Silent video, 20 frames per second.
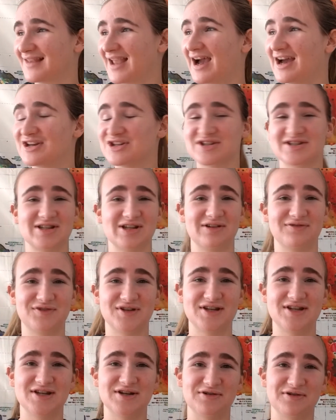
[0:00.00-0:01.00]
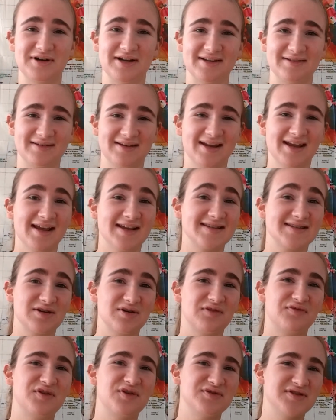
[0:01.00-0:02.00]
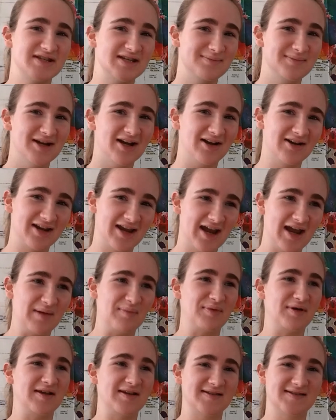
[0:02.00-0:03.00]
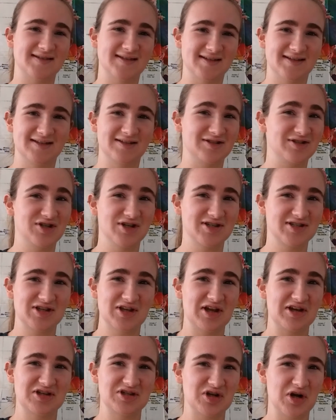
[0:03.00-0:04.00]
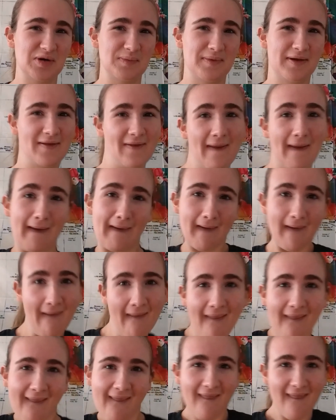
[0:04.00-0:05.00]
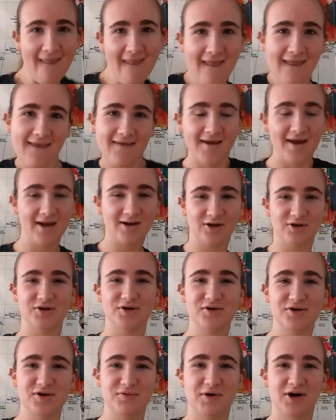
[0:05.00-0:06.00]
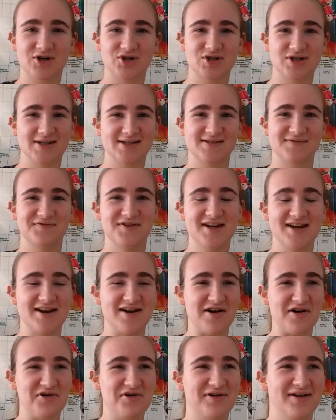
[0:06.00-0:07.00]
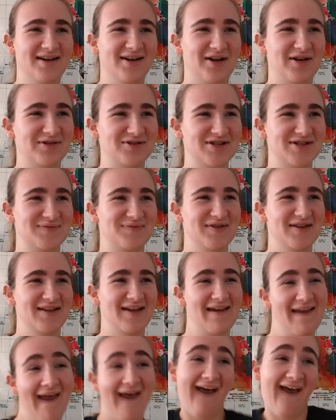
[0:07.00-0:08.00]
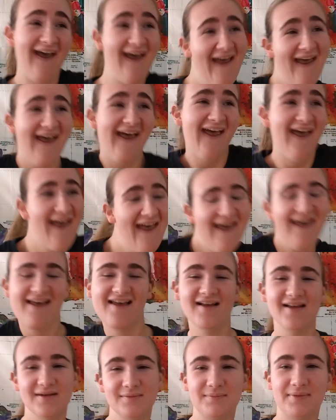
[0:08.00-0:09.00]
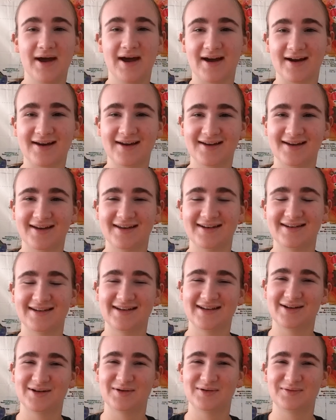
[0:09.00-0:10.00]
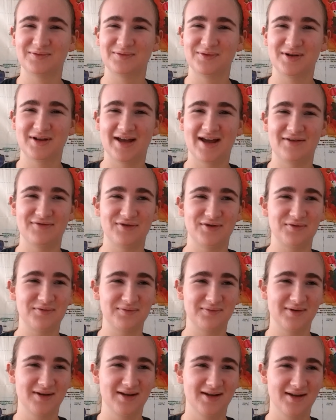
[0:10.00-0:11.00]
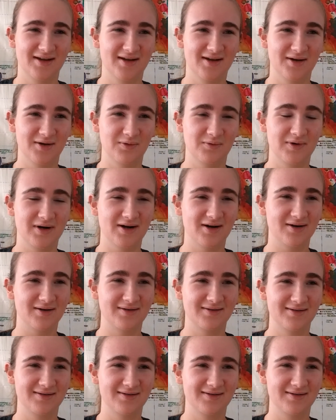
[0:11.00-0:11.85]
I just love to do it. So if you see me on campus, just like start being like, and I'll know you watched this video, and I'll just be like, back, and we'll have a weird,